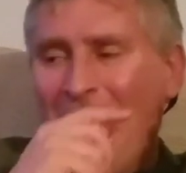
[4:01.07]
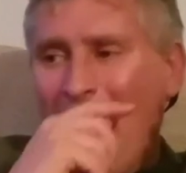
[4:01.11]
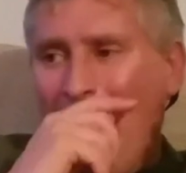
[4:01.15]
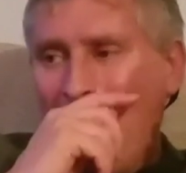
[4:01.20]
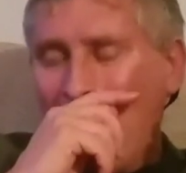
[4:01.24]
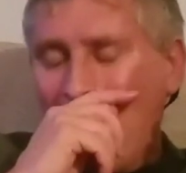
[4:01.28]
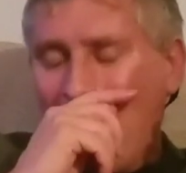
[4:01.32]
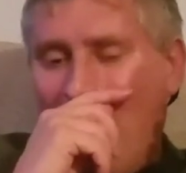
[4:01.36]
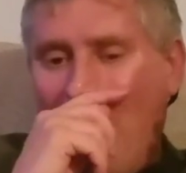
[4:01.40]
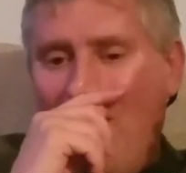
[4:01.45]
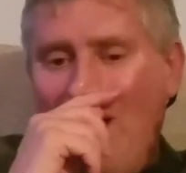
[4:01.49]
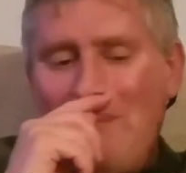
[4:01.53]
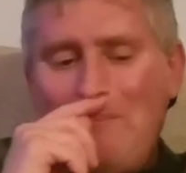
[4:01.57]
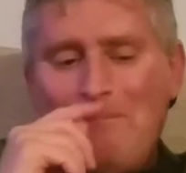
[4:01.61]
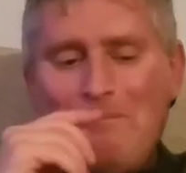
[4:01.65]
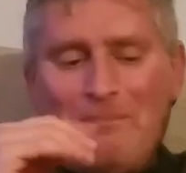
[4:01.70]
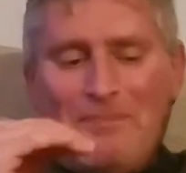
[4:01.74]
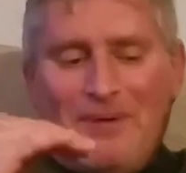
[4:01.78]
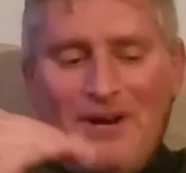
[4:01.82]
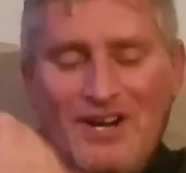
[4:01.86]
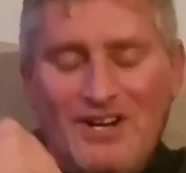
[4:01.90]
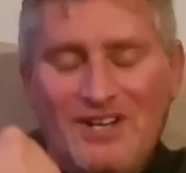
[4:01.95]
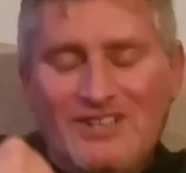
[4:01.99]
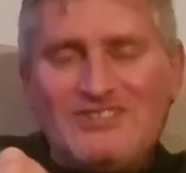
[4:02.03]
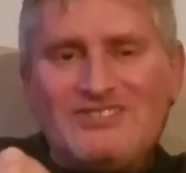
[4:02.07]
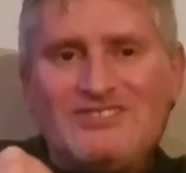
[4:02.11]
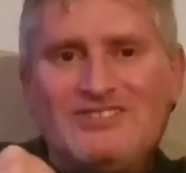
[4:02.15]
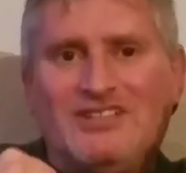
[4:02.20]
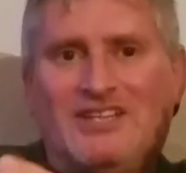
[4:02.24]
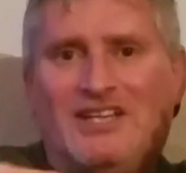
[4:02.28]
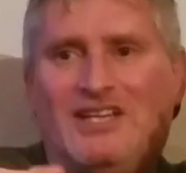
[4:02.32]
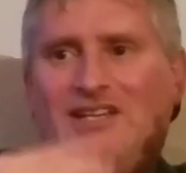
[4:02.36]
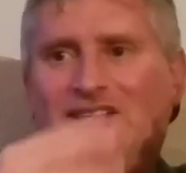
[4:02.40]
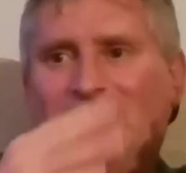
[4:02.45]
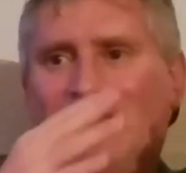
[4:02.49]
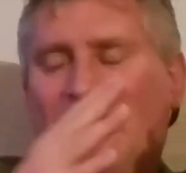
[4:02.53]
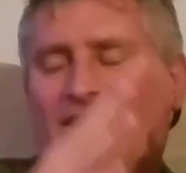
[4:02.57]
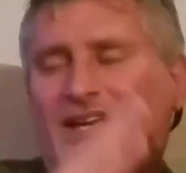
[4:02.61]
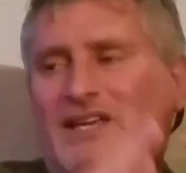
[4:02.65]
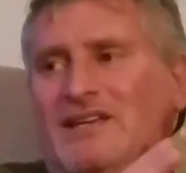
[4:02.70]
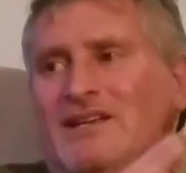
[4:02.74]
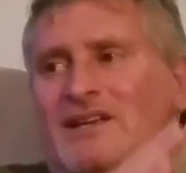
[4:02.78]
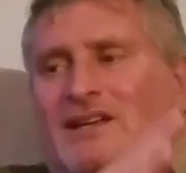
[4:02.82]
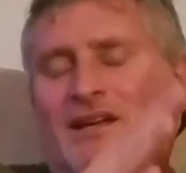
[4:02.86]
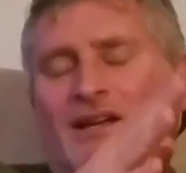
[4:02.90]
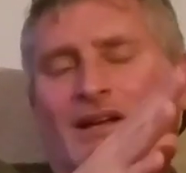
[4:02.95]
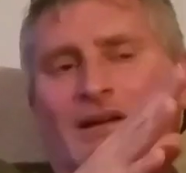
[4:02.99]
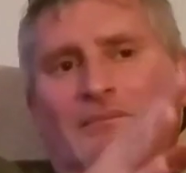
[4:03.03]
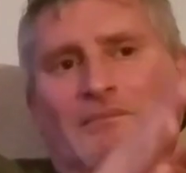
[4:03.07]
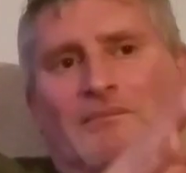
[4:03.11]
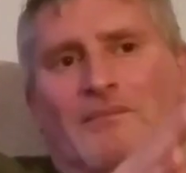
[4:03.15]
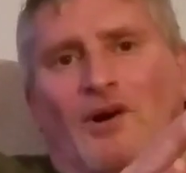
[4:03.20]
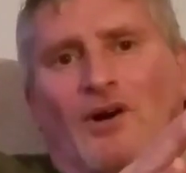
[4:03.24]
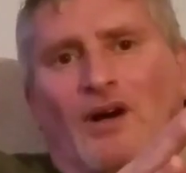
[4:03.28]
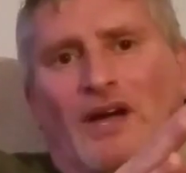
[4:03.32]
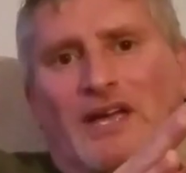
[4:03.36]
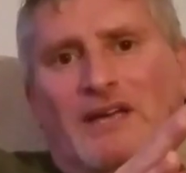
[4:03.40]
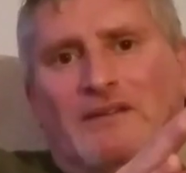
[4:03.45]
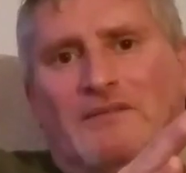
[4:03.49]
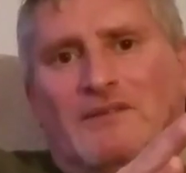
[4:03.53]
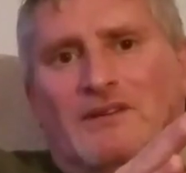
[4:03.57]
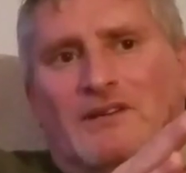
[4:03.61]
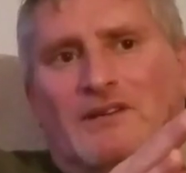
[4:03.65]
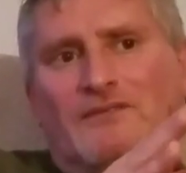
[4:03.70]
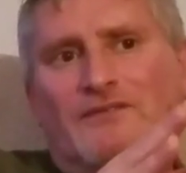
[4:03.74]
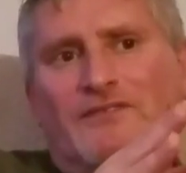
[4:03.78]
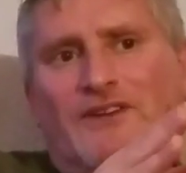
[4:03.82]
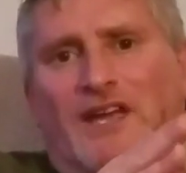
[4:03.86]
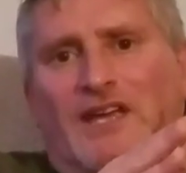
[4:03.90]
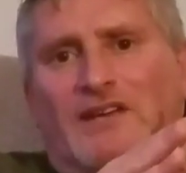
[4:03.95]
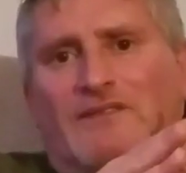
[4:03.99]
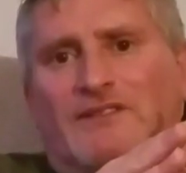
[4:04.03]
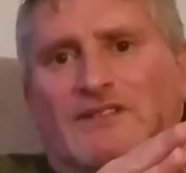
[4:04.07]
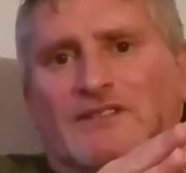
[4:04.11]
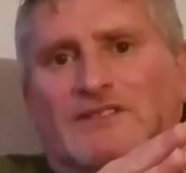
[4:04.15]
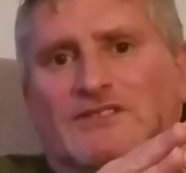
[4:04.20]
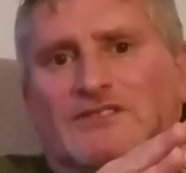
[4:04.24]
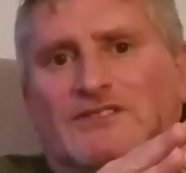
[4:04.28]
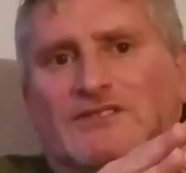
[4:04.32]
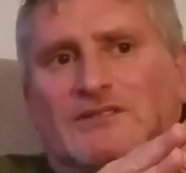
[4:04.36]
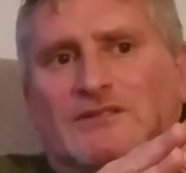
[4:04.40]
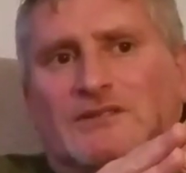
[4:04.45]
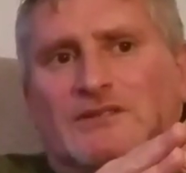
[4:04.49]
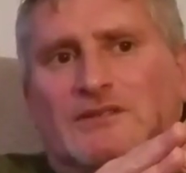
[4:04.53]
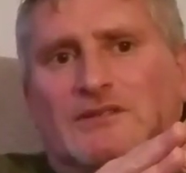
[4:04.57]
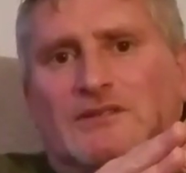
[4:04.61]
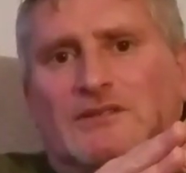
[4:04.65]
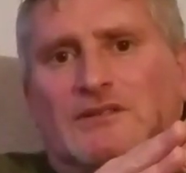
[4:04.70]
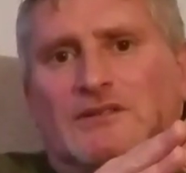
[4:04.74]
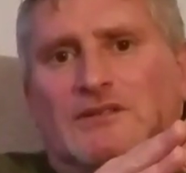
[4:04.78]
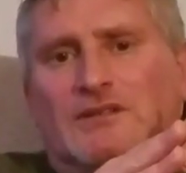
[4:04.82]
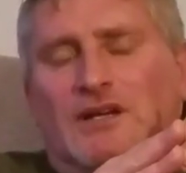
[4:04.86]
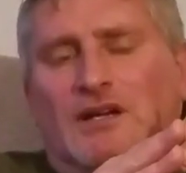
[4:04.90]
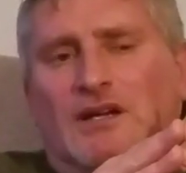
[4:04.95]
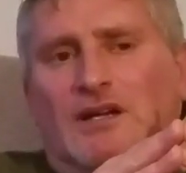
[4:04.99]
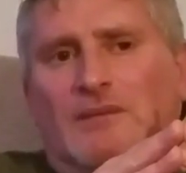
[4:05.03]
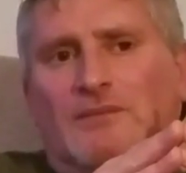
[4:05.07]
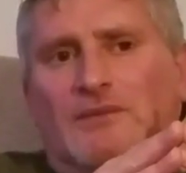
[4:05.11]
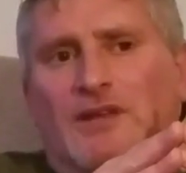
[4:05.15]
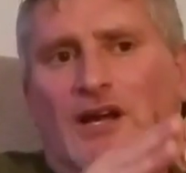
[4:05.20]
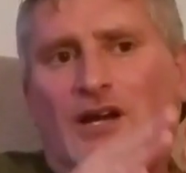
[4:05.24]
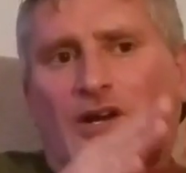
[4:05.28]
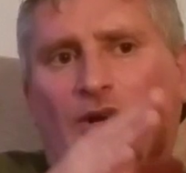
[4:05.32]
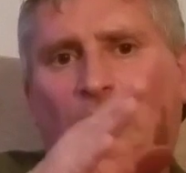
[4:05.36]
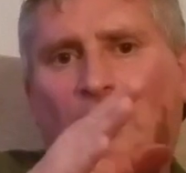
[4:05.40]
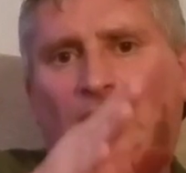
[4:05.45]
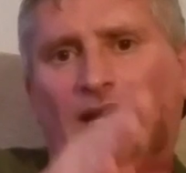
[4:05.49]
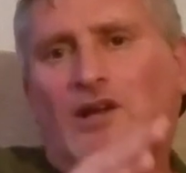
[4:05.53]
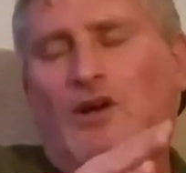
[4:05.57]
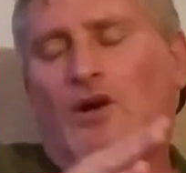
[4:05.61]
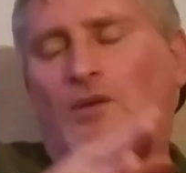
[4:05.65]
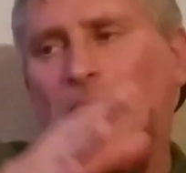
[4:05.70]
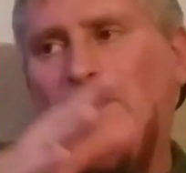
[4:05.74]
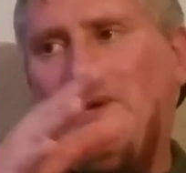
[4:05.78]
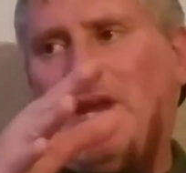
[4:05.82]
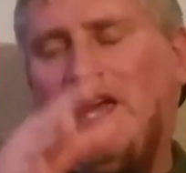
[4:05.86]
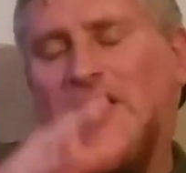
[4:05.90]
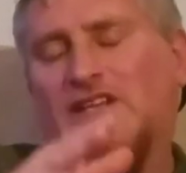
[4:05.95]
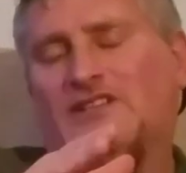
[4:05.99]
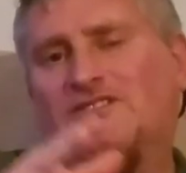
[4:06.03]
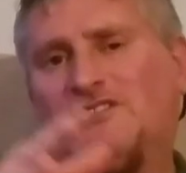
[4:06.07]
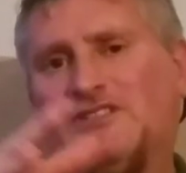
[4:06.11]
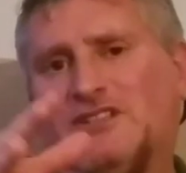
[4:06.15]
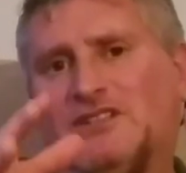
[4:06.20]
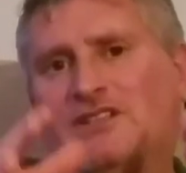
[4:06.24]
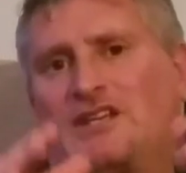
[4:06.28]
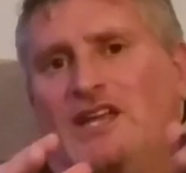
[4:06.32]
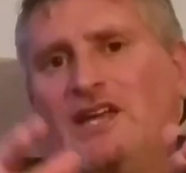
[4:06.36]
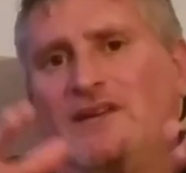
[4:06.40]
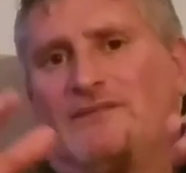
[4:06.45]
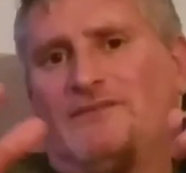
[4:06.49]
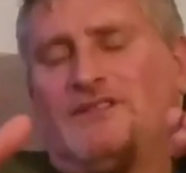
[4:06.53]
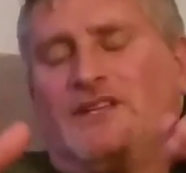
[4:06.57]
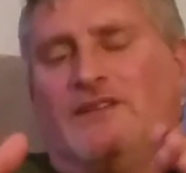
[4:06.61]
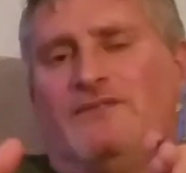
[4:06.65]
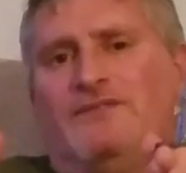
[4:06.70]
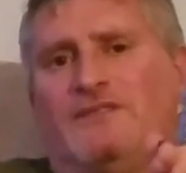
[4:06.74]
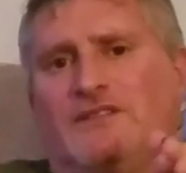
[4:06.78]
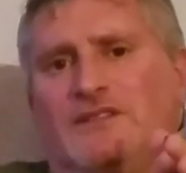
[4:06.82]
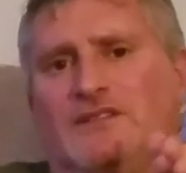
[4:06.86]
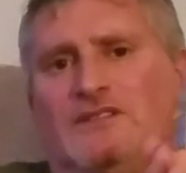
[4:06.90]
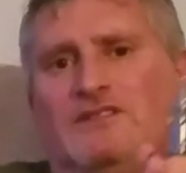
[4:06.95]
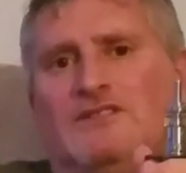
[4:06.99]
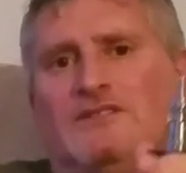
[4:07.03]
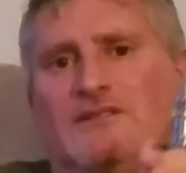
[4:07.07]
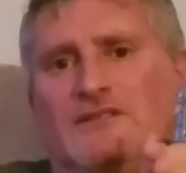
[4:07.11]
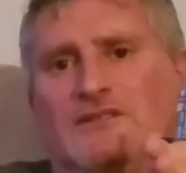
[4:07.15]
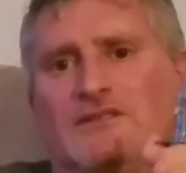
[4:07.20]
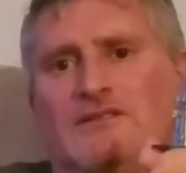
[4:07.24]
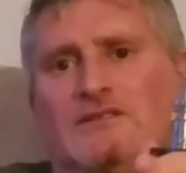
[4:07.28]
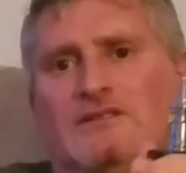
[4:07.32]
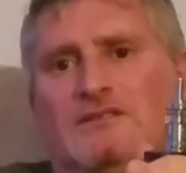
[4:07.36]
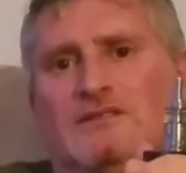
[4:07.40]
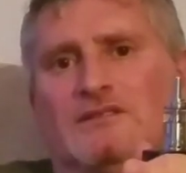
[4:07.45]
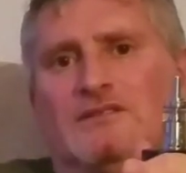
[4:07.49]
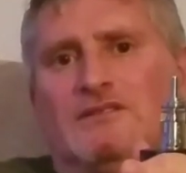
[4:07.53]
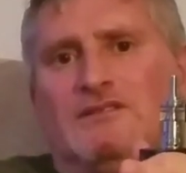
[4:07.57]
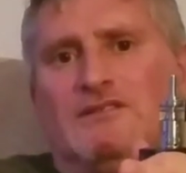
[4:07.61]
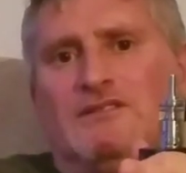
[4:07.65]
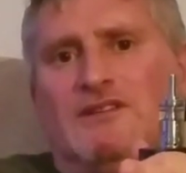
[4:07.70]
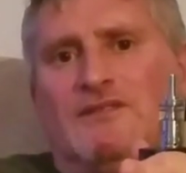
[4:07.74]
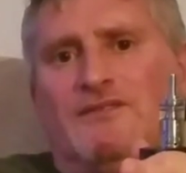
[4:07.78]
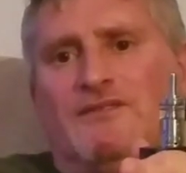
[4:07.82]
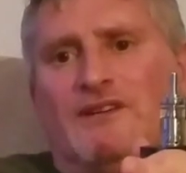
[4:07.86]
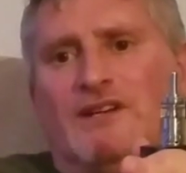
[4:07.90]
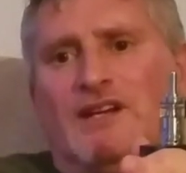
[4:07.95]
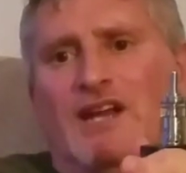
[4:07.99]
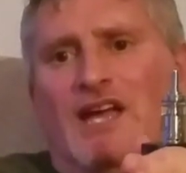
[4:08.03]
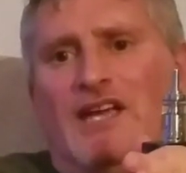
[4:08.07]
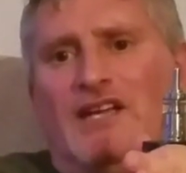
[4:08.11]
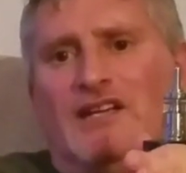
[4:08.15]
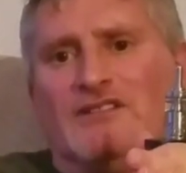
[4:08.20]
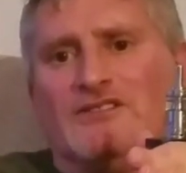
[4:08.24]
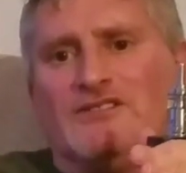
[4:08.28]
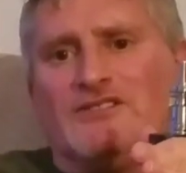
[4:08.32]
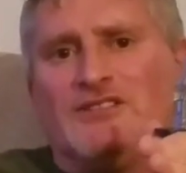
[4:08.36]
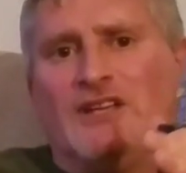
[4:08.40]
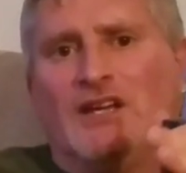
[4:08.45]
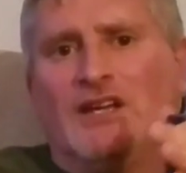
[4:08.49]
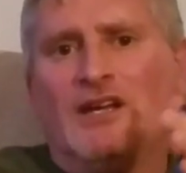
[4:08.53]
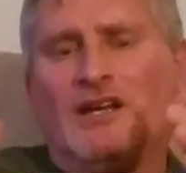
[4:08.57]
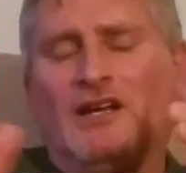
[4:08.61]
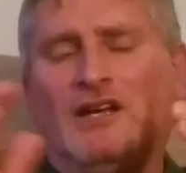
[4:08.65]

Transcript: I personally like my flavours that are quite complex and have different layers.